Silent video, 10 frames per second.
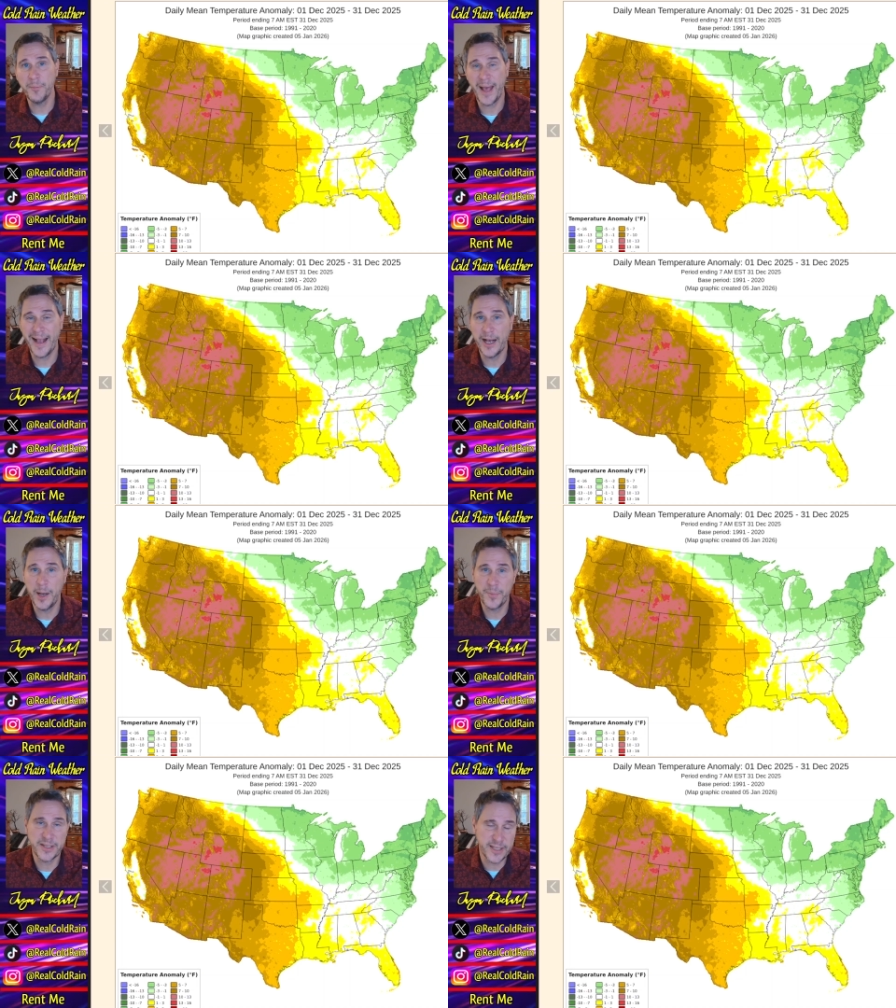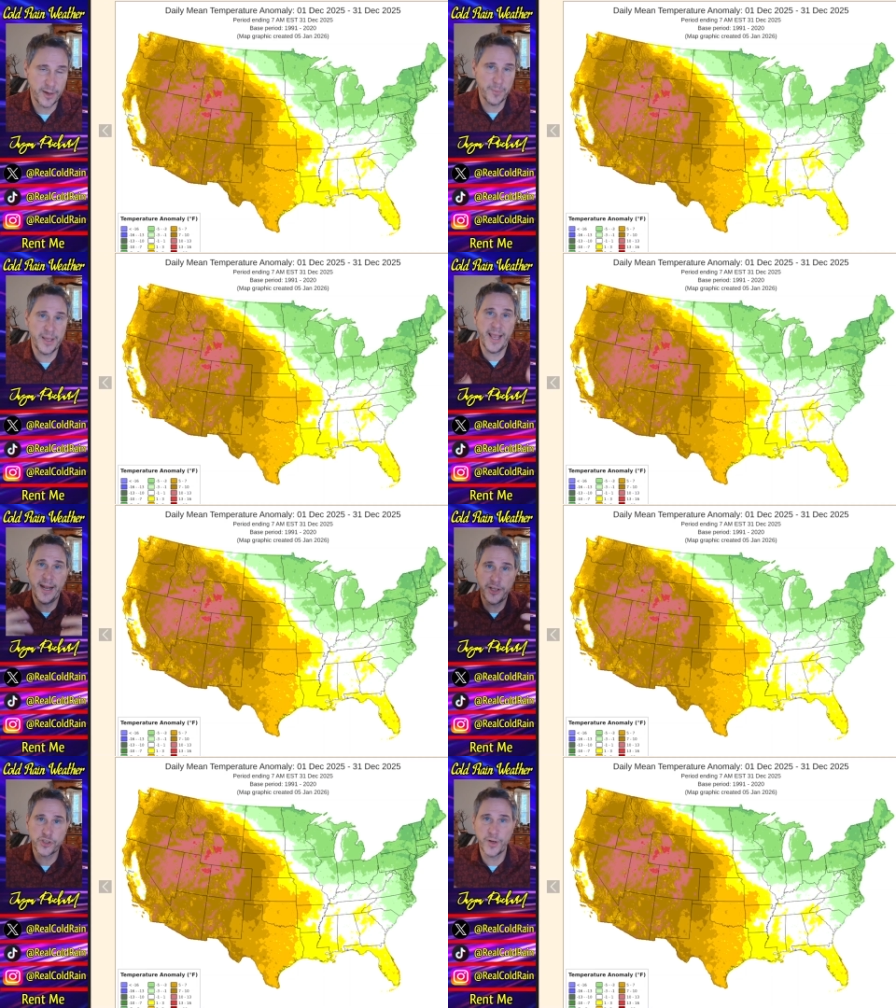back up. It's going to be
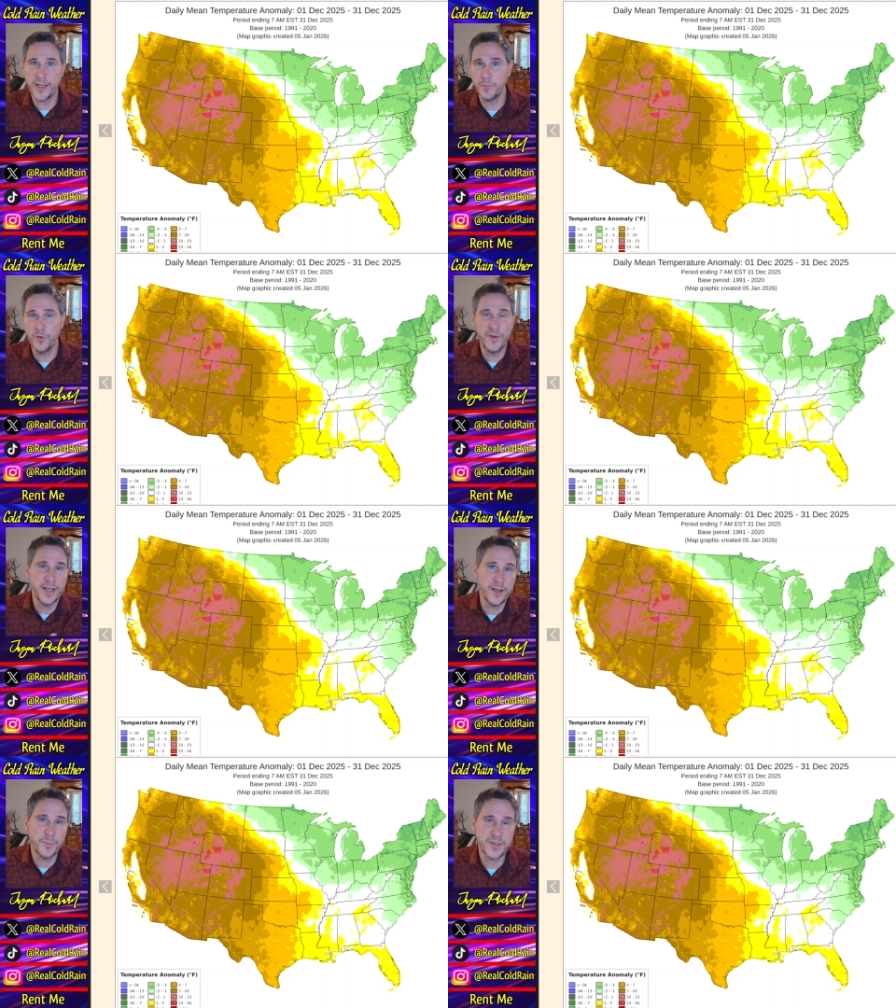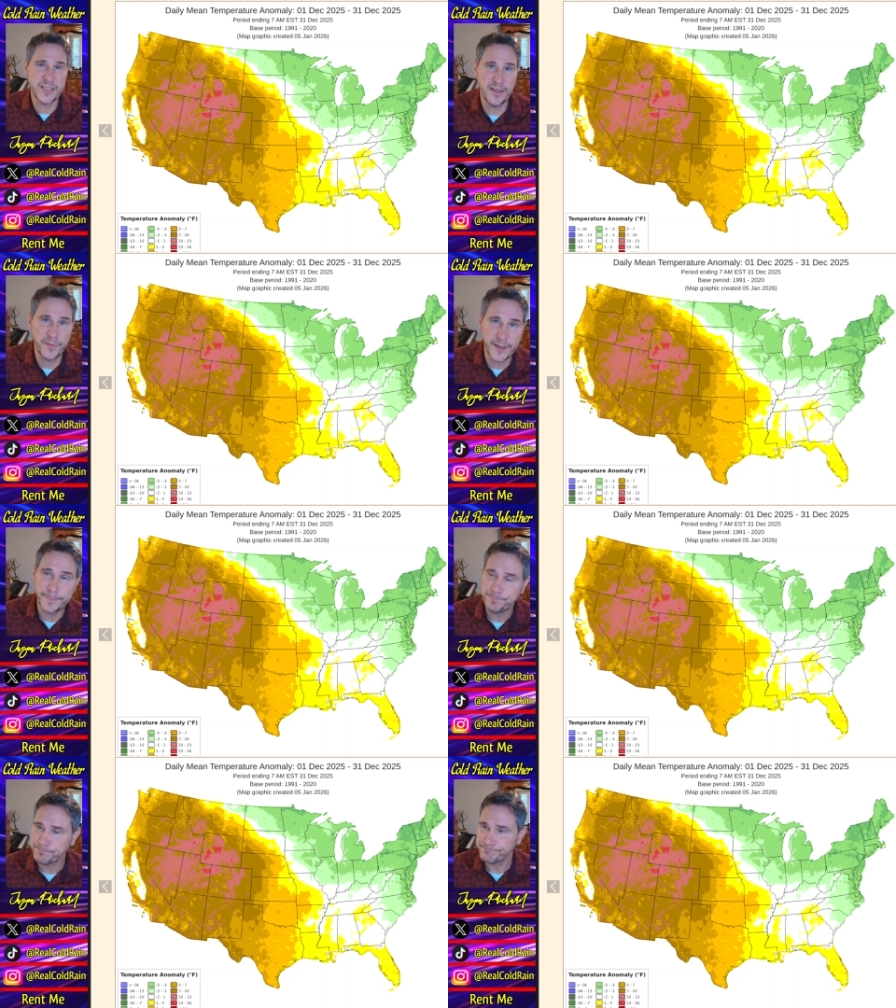gaining strength, moving into the Pacific.
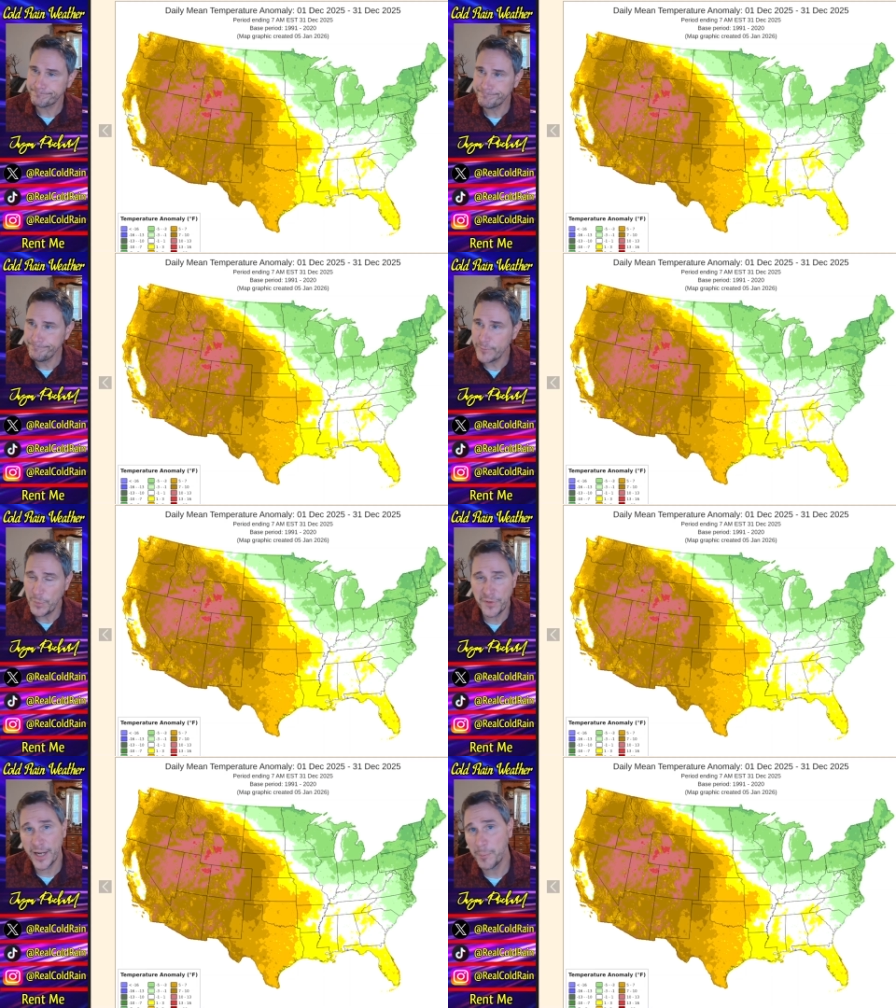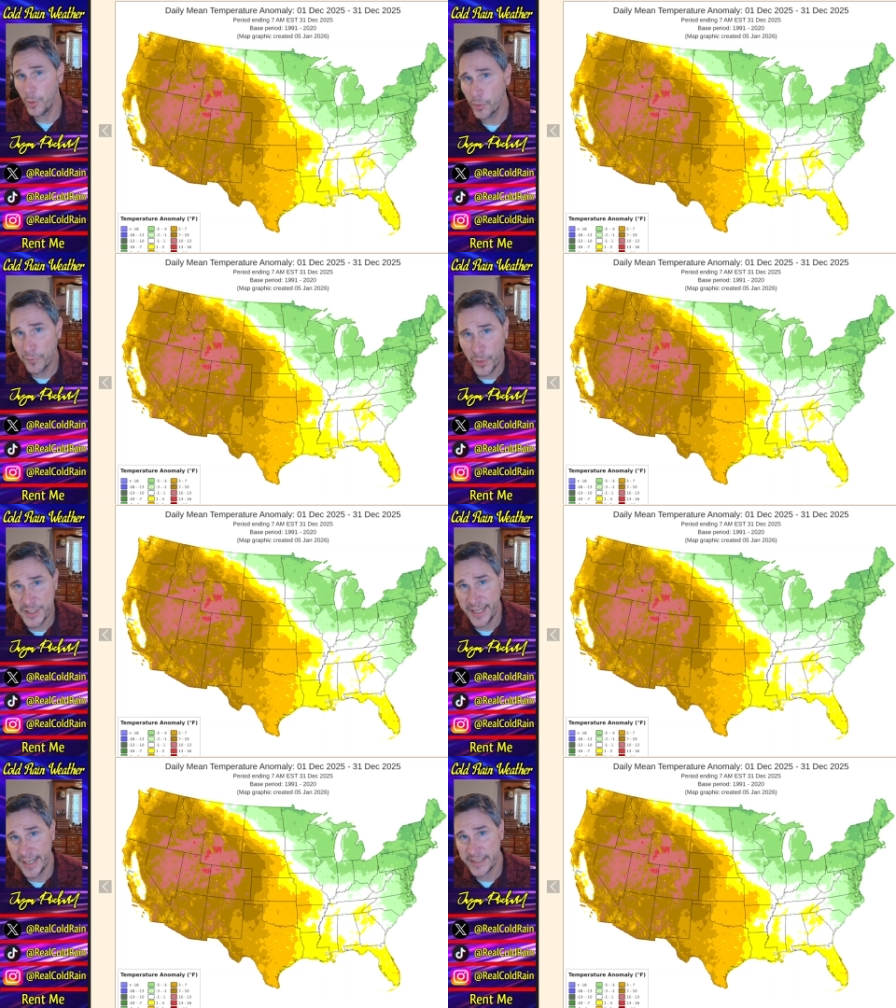We've got a polar
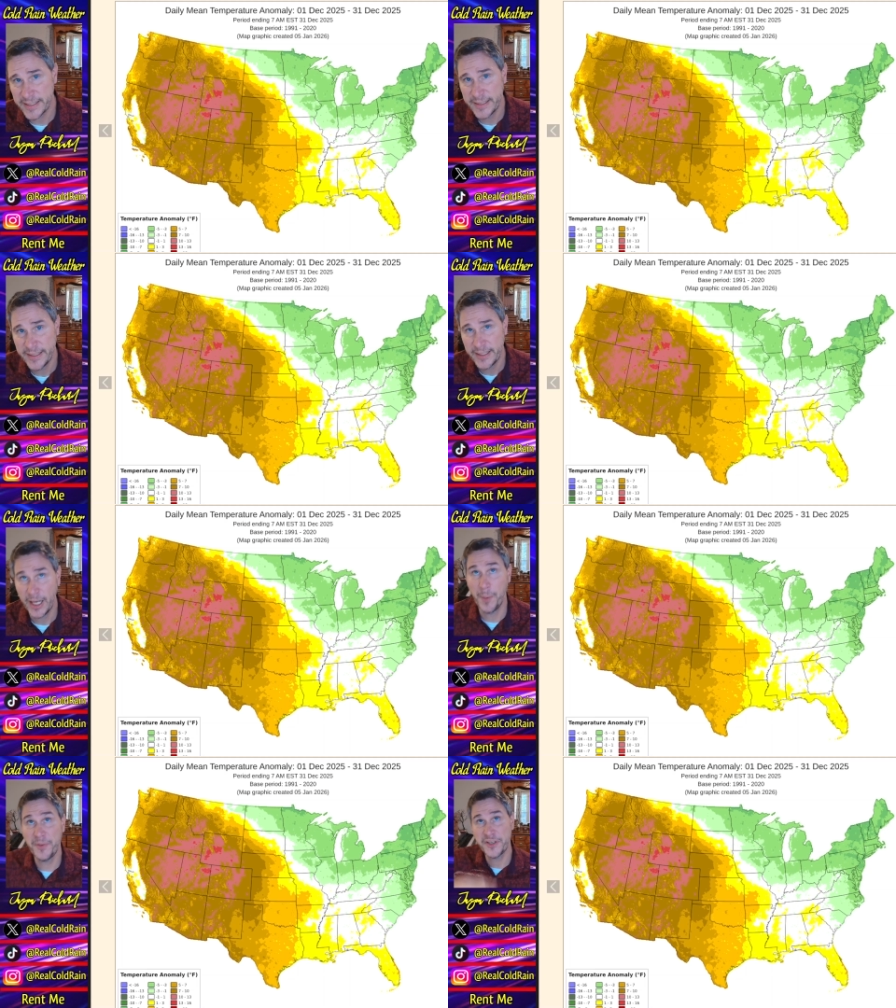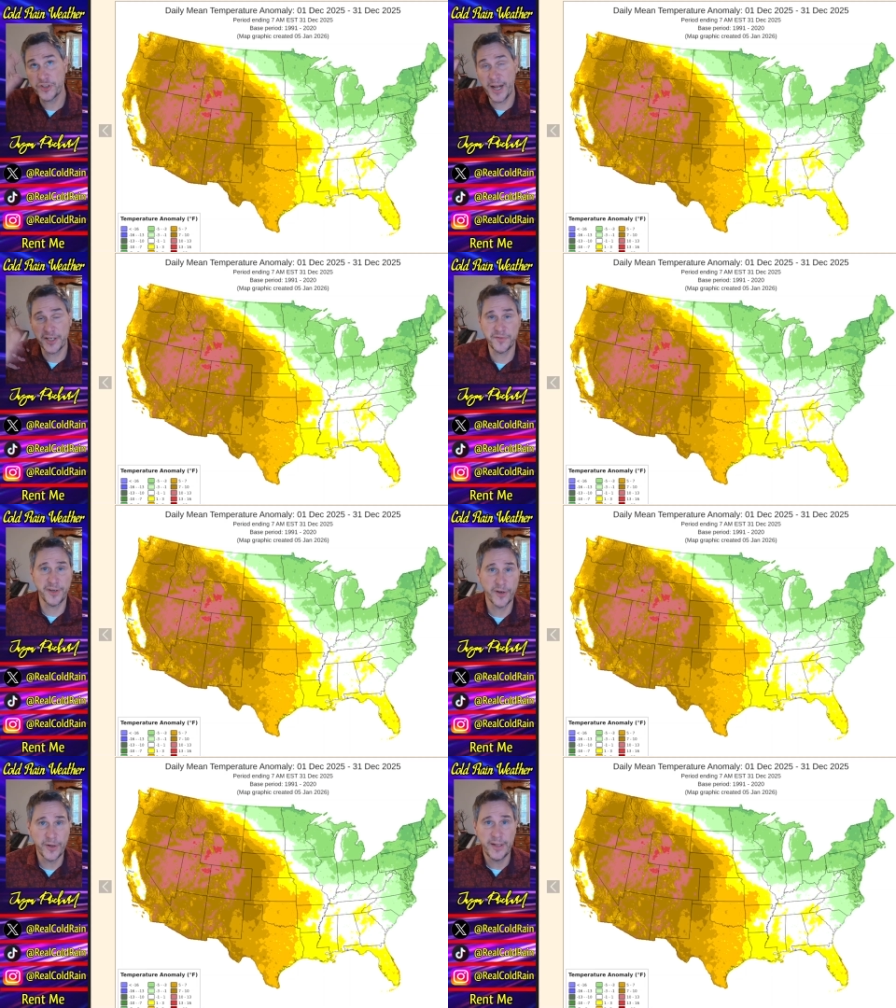vortex up in the
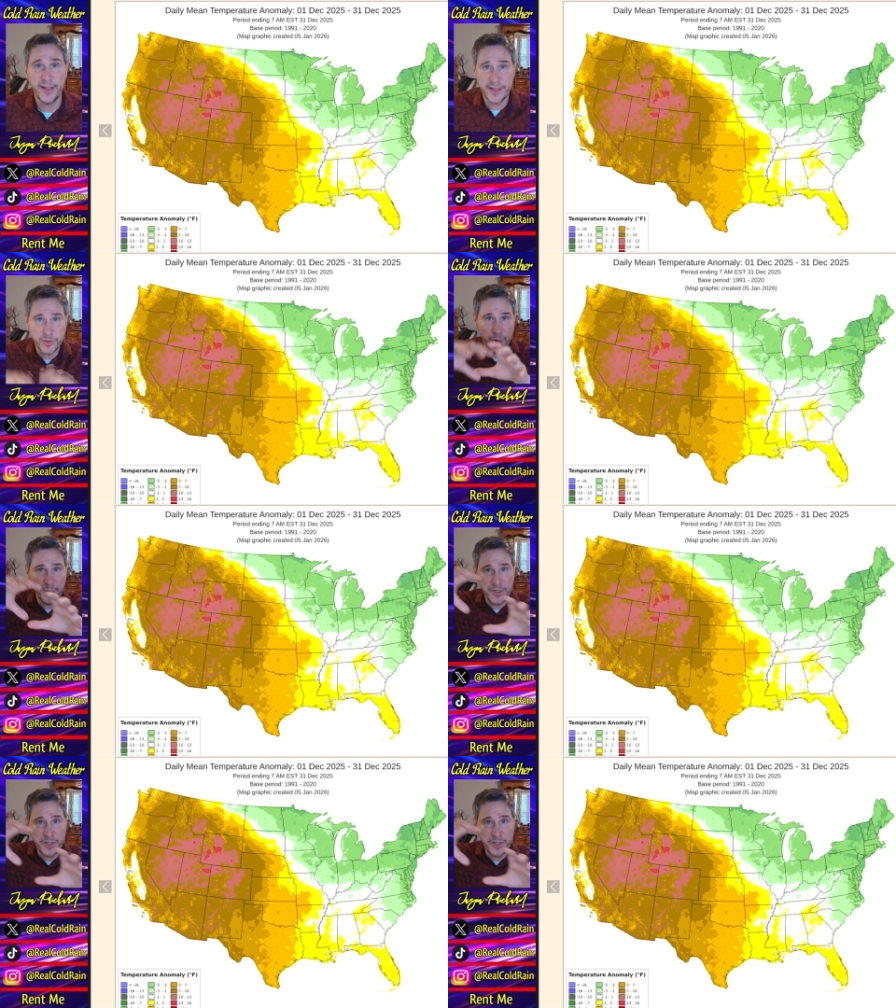stratosphere that's going to be